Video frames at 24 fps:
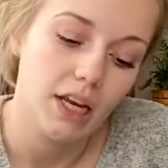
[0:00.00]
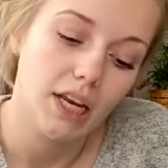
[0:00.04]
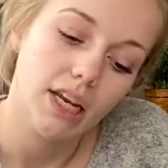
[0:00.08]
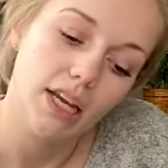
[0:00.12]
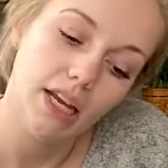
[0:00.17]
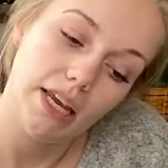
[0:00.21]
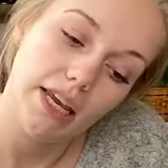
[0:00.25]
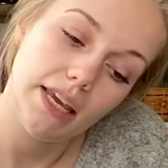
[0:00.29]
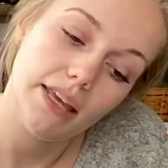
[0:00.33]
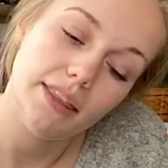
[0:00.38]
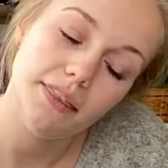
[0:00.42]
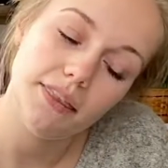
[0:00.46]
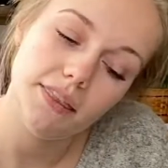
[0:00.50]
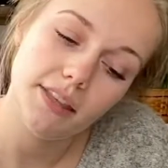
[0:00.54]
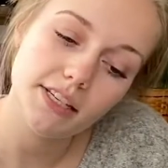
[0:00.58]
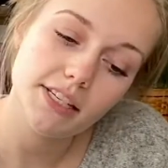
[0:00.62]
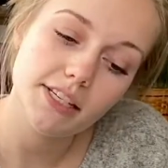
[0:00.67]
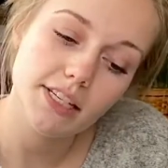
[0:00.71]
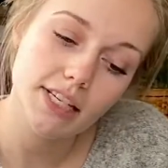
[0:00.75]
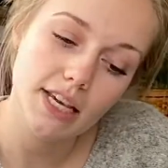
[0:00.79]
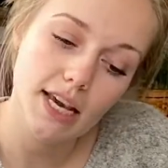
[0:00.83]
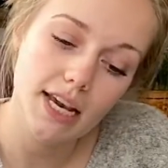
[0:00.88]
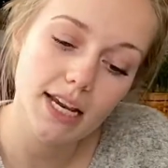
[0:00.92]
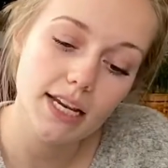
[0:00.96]
In
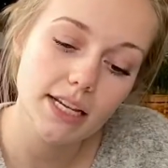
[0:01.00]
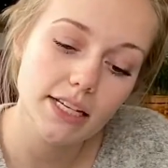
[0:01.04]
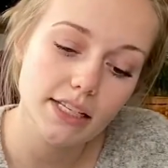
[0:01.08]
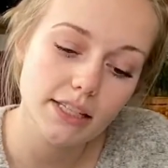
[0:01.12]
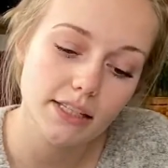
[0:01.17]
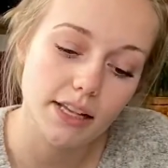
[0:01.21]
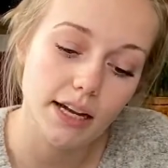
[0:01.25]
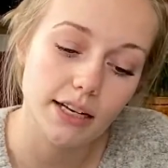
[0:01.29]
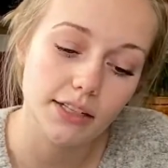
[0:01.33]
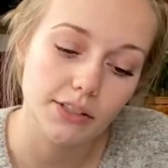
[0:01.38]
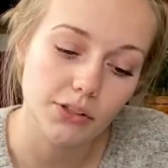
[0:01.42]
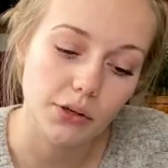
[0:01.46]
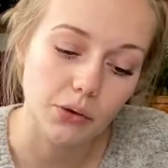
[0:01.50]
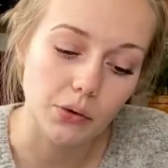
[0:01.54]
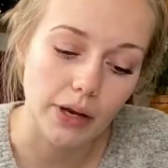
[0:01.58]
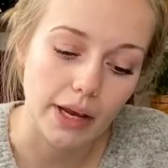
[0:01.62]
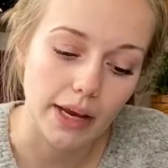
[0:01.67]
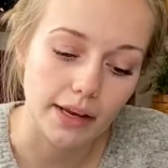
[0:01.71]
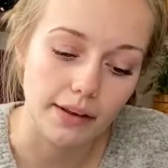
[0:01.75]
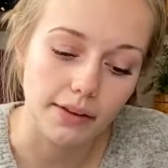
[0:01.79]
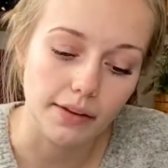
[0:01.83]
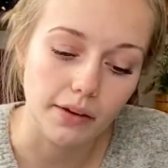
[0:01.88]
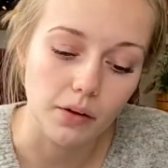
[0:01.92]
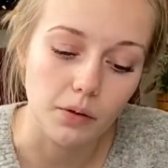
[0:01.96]
this case, that's
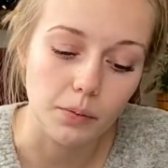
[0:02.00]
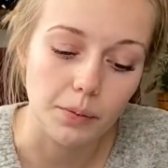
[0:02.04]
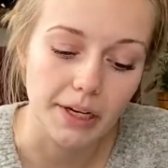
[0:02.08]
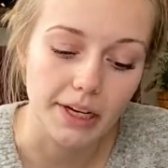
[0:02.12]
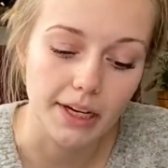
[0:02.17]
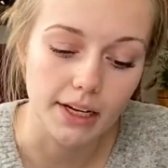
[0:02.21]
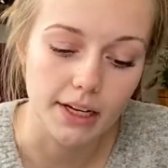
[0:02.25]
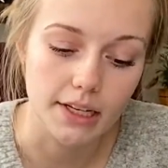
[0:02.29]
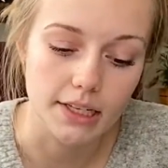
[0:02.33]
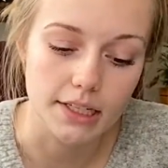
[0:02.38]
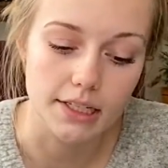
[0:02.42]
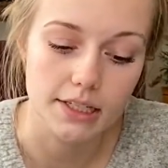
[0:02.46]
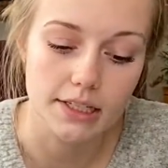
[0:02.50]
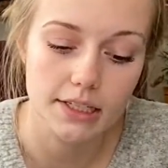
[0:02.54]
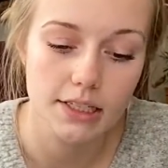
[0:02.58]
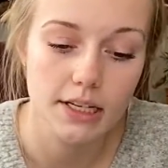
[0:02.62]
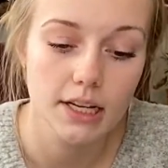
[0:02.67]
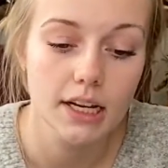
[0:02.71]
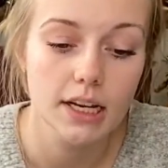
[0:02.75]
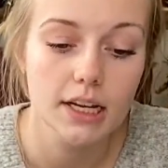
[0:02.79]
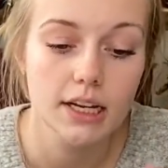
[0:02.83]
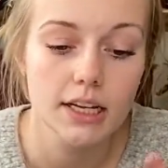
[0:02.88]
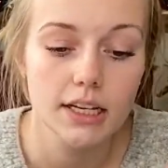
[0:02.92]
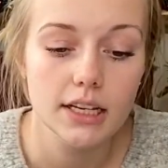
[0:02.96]
okay though, because
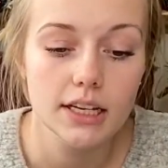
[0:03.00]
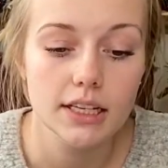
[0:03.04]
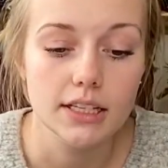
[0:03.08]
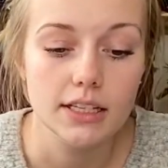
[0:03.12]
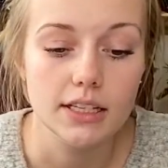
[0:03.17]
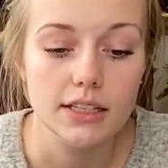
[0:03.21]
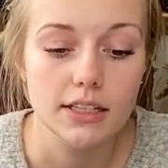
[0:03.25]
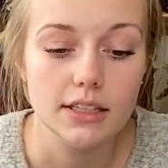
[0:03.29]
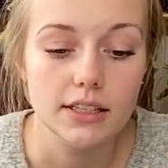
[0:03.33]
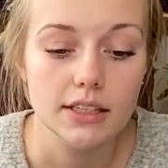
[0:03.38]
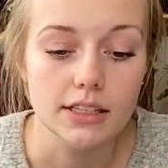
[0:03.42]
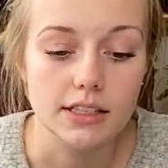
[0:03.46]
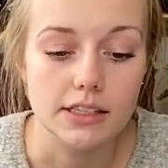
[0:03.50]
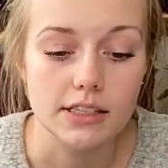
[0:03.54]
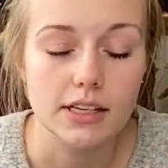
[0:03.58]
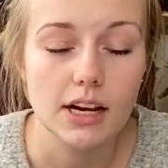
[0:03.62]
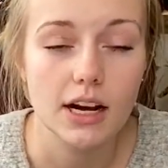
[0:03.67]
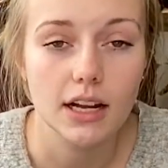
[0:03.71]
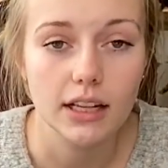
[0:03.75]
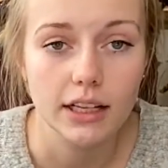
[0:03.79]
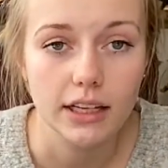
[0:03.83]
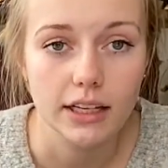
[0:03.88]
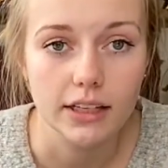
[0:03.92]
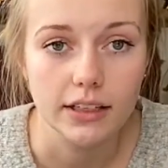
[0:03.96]
this
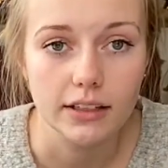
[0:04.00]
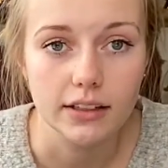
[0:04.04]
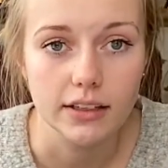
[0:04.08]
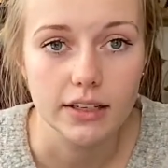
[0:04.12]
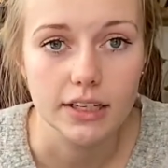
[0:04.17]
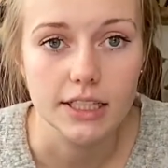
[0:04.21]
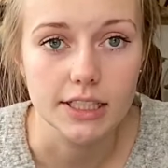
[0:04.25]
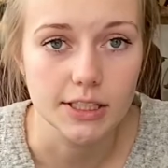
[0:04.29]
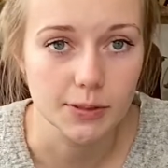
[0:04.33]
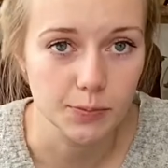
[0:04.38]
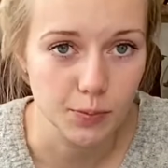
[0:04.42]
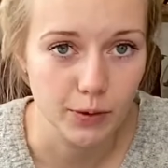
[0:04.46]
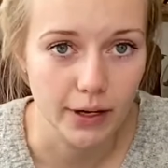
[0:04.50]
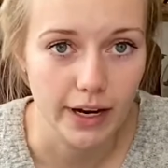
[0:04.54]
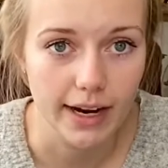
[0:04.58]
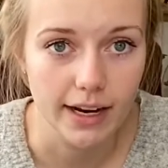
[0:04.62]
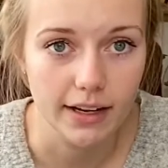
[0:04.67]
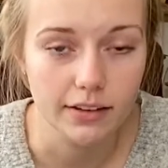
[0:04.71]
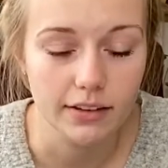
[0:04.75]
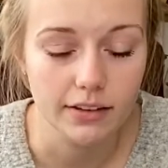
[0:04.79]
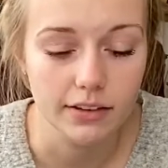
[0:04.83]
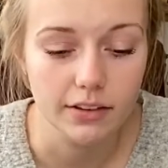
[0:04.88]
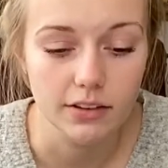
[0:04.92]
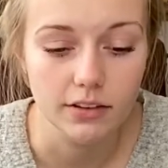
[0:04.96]
cutting is
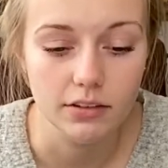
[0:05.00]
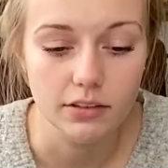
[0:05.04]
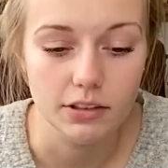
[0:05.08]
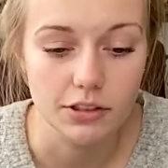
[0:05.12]
brand new.